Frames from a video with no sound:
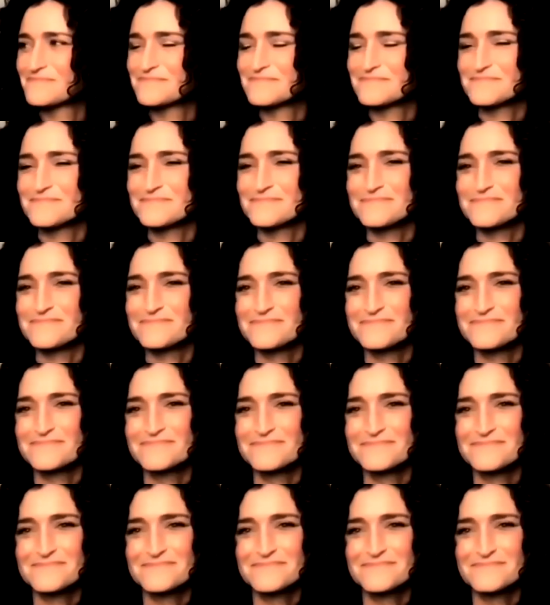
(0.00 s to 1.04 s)

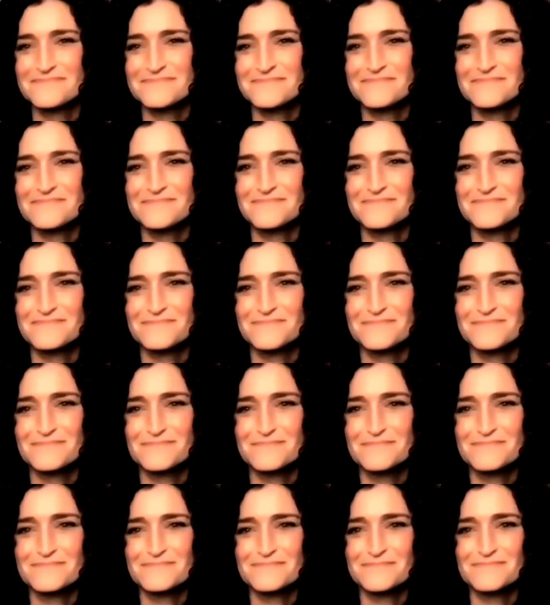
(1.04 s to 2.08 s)

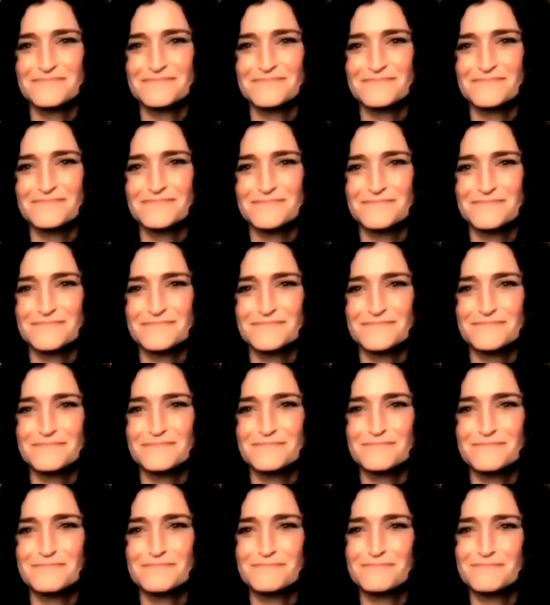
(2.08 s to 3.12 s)
No words are spoken by the person on screen.